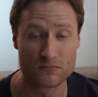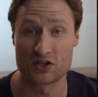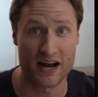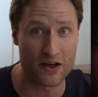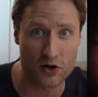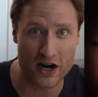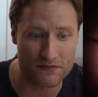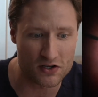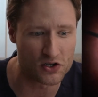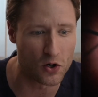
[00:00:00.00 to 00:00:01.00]
So now the
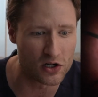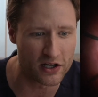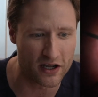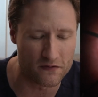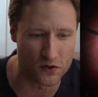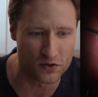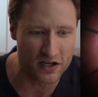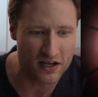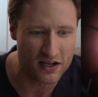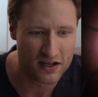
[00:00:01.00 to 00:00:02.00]
graft is totally
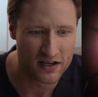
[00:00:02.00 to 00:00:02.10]
unfolded.